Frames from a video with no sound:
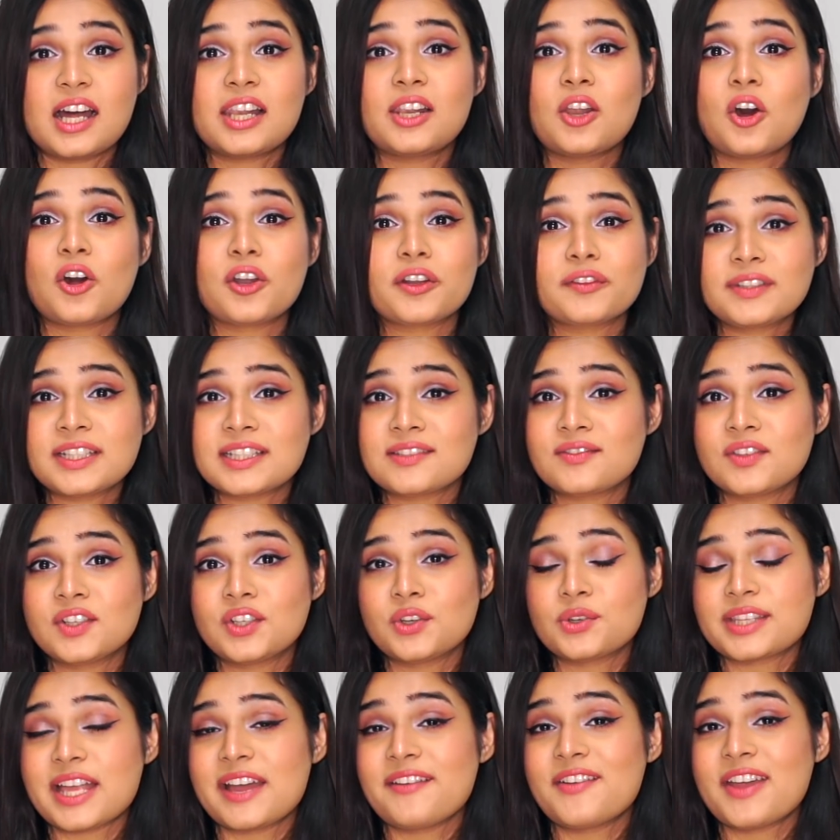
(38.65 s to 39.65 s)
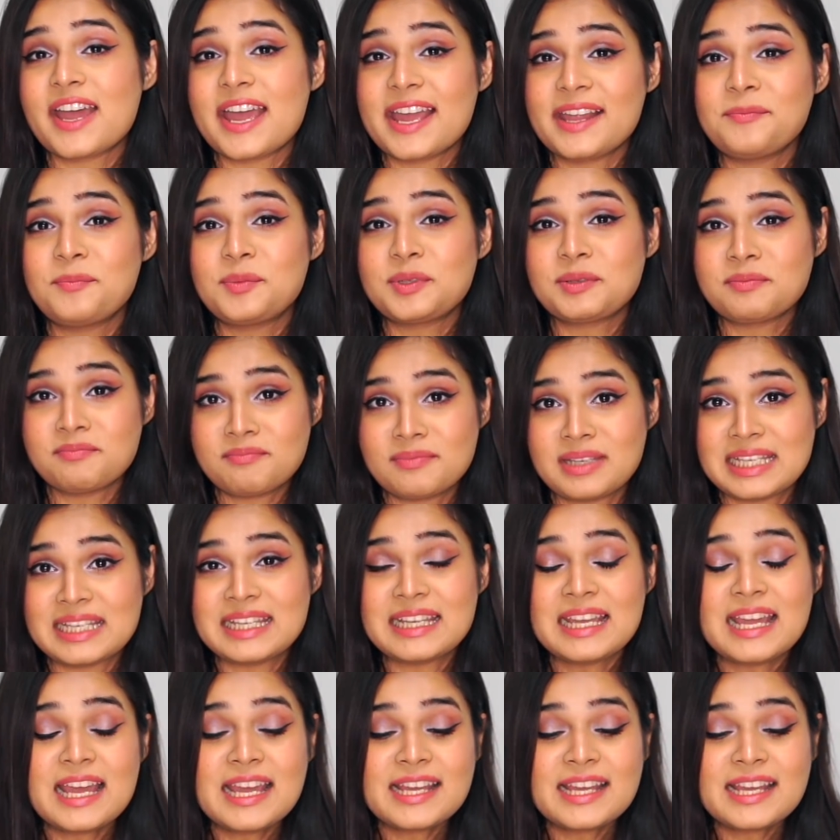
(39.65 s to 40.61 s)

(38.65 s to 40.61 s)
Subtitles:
A lot of these videos have helped me,